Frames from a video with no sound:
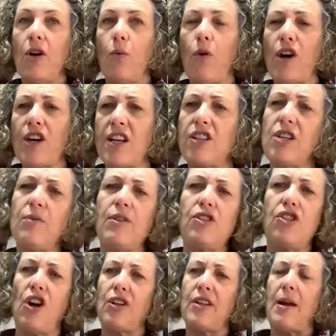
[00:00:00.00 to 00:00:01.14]
What you're doing,
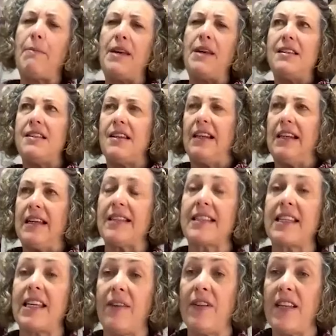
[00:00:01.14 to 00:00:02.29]
John, immediately is
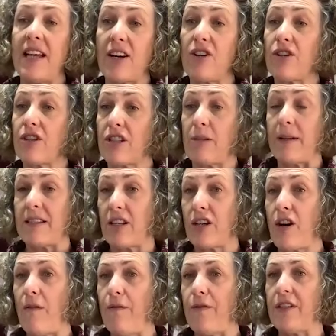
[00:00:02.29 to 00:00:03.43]
giving your customers the
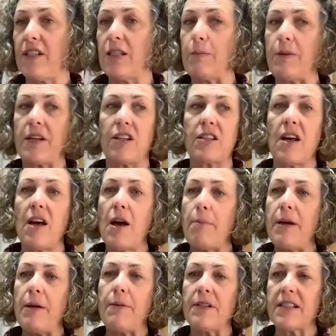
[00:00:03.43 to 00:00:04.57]
confidence, because
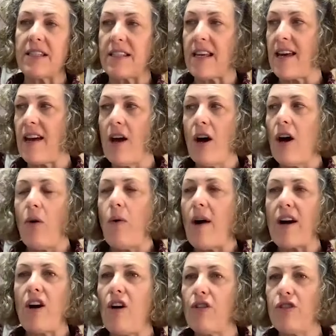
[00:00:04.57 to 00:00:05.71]
people say, oh, I
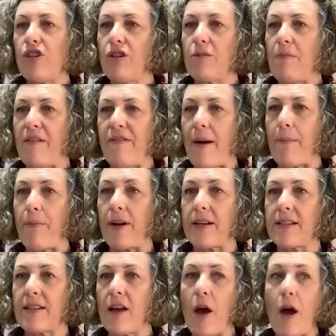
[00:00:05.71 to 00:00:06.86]
can't choose my
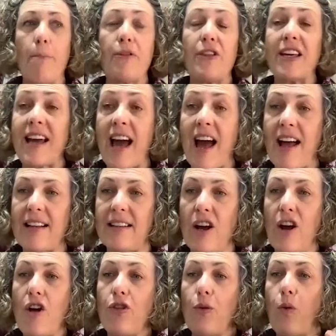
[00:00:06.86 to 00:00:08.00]
fabrics, but they can.
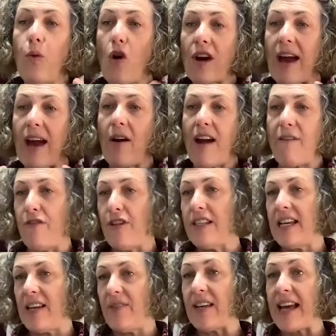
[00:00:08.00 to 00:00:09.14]
They walk out every
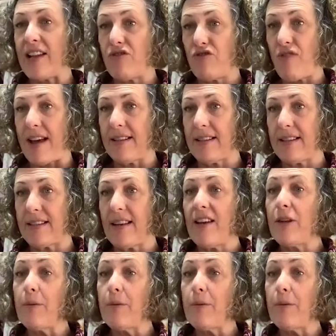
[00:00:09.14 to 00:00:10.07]
day and they get dressed.